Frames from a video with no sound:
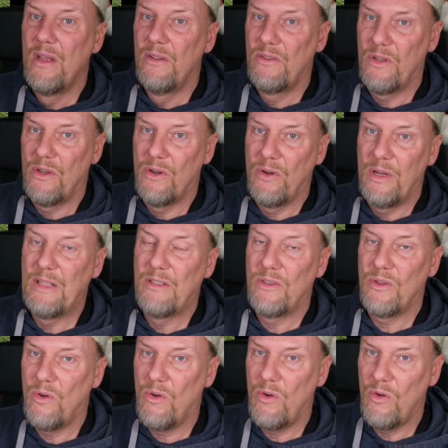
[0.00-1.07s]
So it's
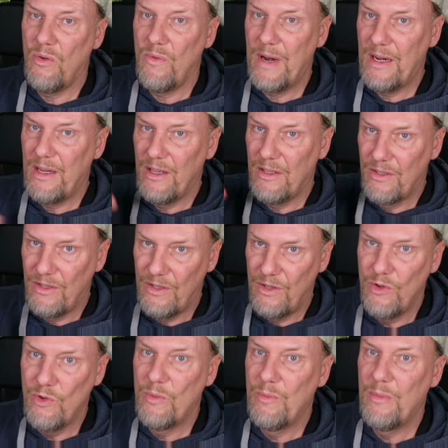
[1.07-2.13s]
already
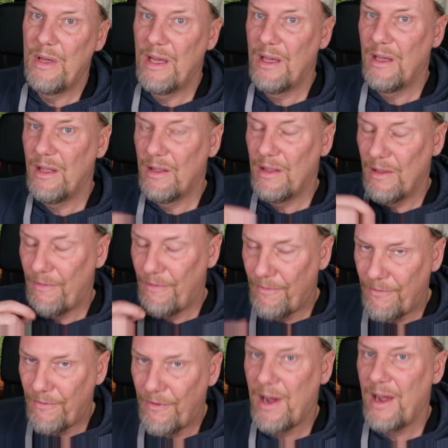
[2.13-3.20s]
assuming the
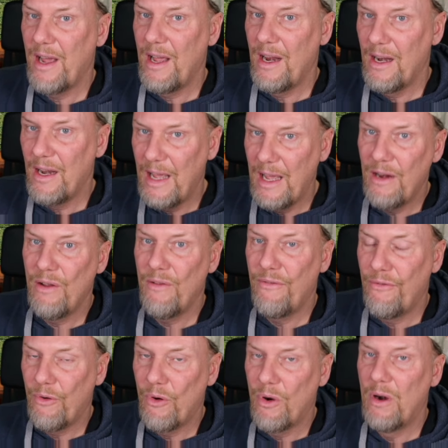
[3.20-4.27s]
file in a
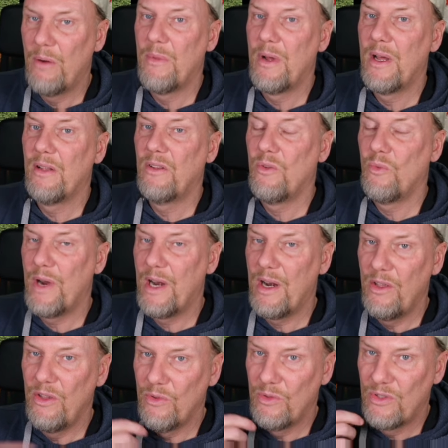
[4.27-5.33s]
format where
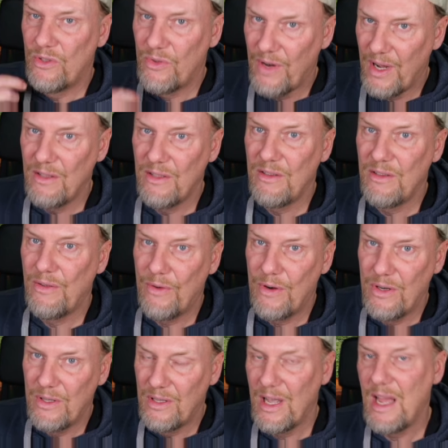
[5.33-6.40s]
you
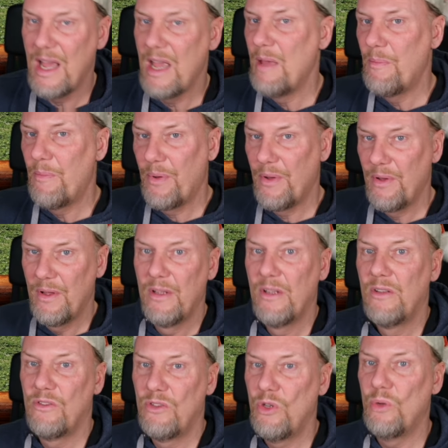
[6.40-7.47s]
transfer tape
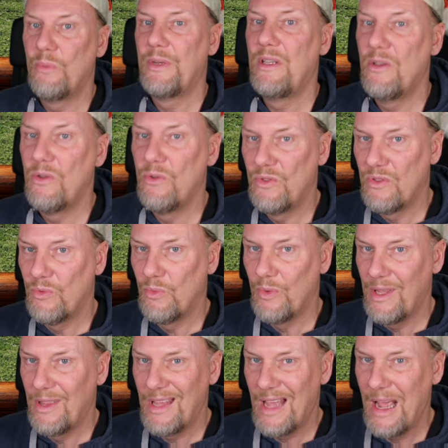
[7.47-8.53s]
to be used
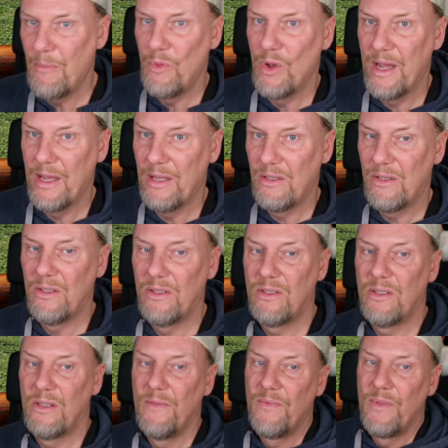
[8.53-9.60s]
with emulators.